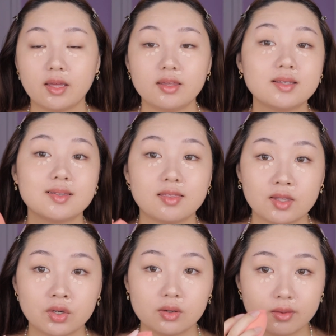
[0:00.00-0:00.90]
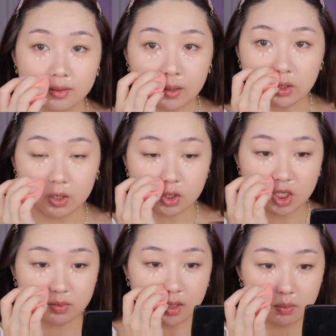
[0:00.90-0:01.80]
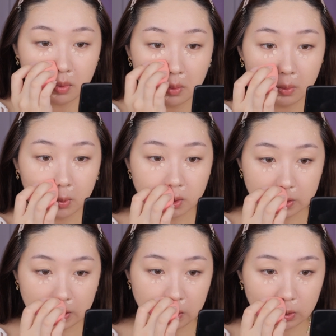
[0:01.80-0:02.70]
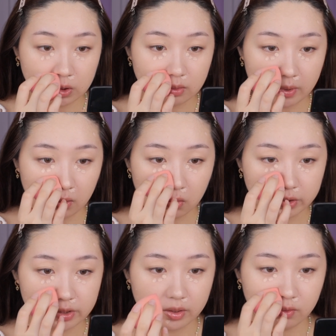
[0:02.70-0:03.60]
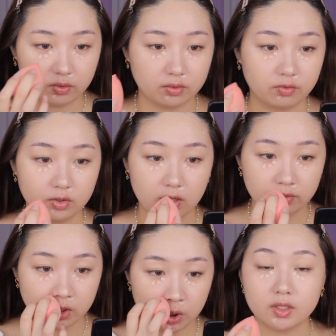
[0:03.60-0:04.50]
I think it's thinner than the Tarte Shape Tape, which is like usually my holy grail for full coverage.